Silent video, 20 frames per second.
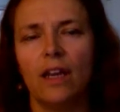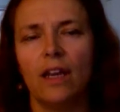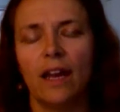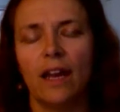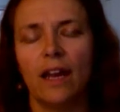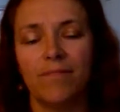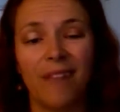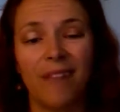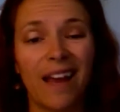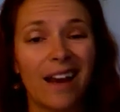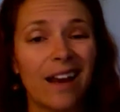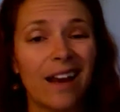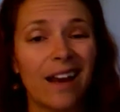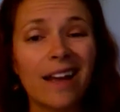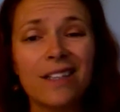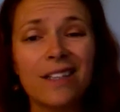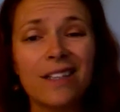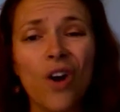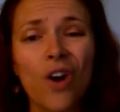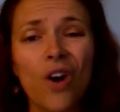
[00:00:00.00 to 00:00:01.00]
And at
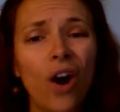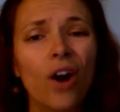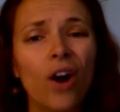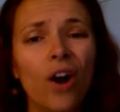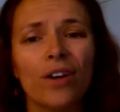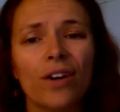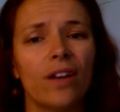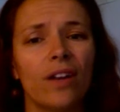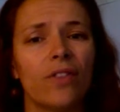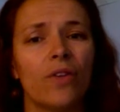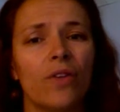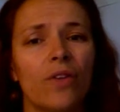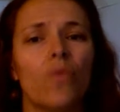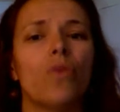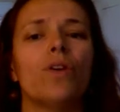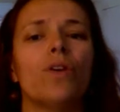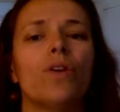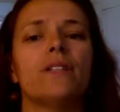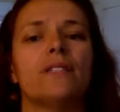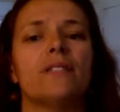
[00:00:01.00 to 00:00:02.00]
its heart, the
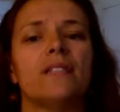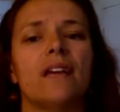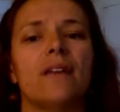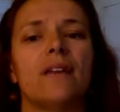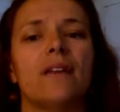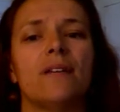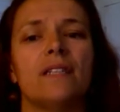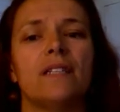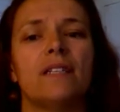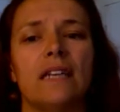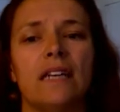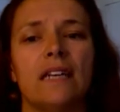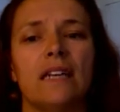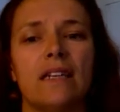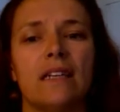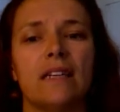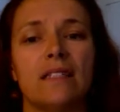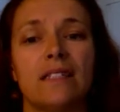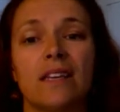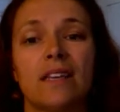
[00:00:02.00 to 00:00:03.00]
warrant statement
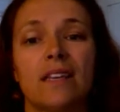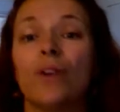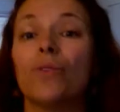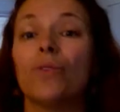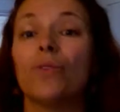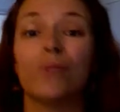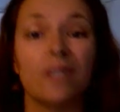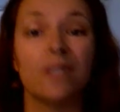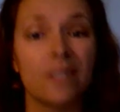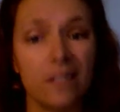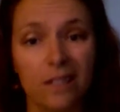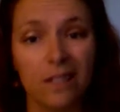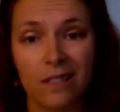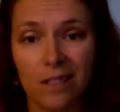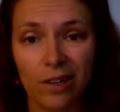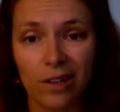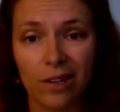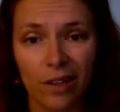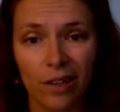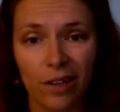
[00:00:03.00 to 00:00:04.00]
is reason is
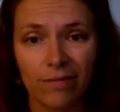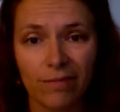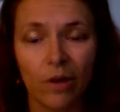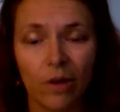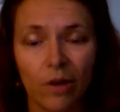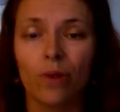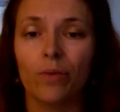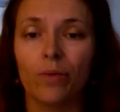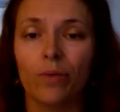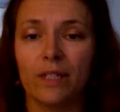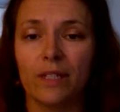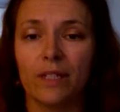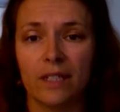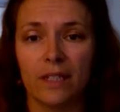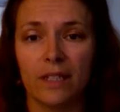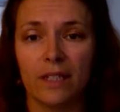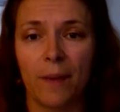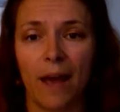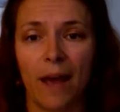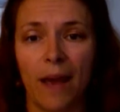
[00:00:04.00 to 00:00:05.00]
good or reason
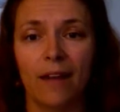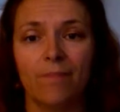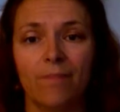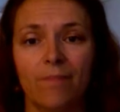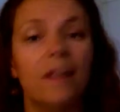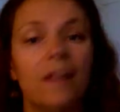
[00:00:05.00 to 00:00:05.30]
is bad.